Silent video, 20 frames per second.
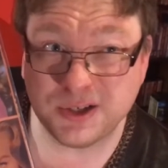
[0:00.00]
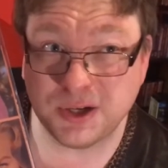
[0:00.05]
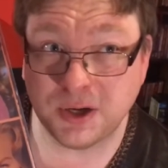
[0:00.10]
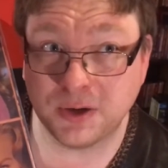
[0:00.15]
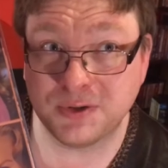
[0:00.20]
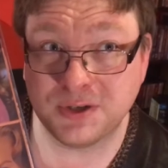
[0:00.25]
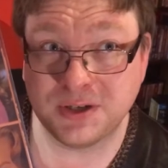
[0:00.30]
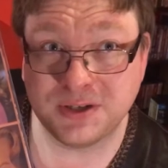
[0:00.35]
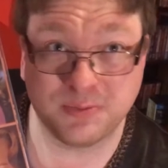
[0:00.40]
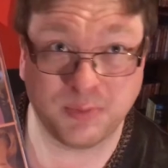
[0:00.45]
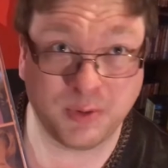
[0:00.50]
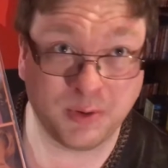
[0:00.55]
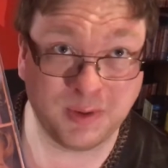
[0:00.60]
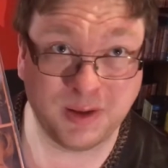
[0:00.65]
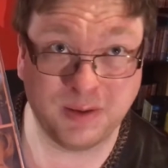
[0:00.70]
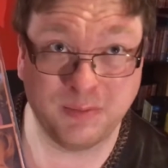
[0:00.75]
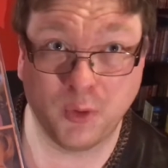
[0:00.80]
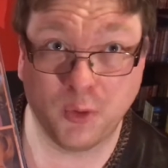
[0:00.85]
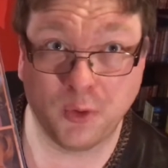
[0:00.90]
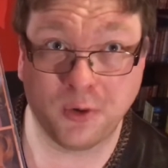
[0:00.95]
so she's
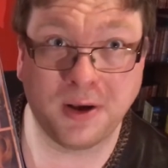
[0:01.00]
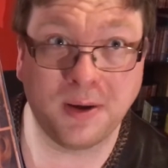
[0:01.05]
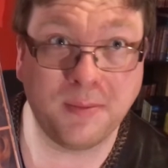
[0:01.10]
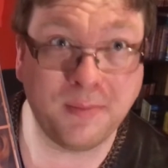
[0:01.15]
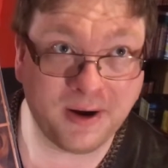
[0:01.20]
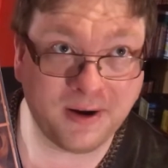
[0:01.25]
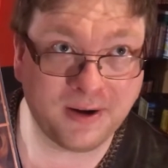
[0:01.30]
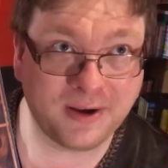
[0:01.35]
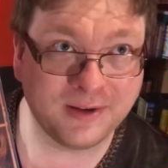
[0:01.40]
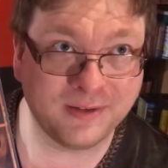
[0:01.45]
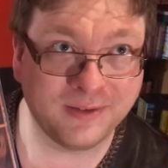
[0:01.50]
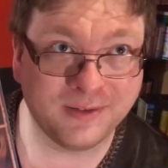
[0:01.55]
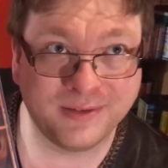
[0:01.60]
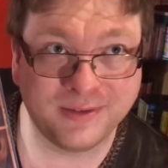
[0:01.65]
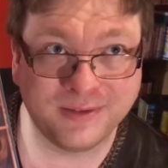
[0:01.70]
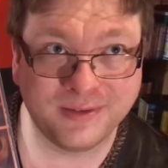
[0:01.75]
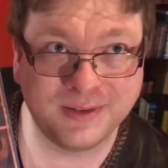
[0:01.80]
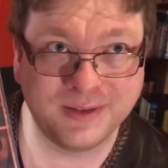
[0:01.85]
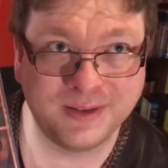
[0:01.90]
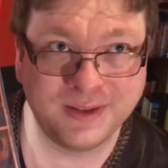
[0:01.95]
probably more American.
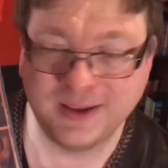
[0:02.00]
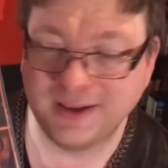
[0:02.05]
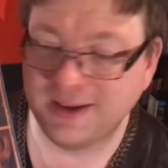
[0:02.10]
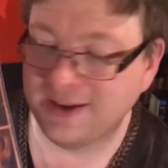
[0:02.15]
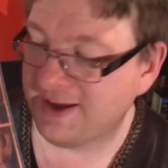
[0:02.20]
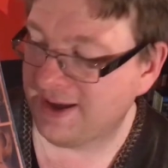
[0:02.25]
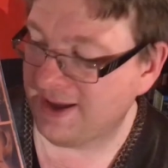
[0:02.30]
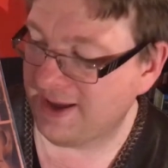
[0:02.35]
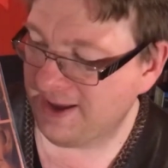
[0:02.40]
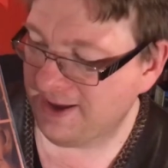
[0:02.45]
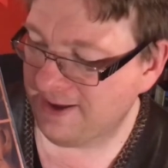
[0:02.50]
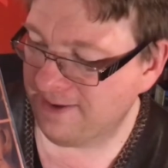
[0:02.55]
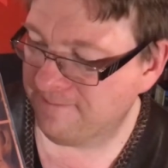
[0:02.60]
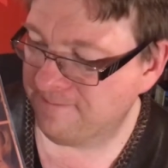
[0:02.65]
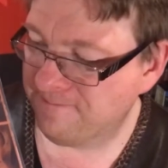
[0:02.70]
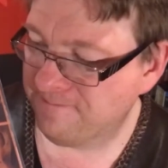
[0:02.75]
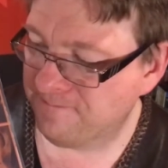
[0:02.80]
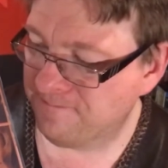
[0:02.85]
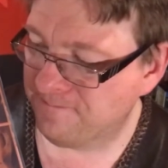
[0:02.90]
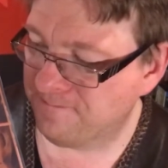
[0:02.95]

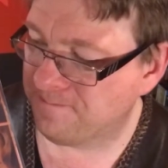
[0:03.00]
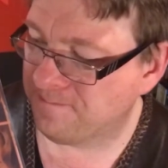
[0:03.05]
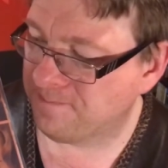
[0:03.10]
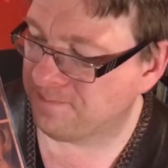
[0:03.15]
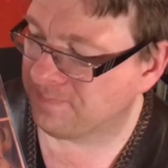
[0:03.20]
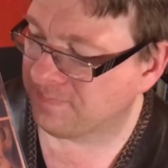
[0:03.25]
And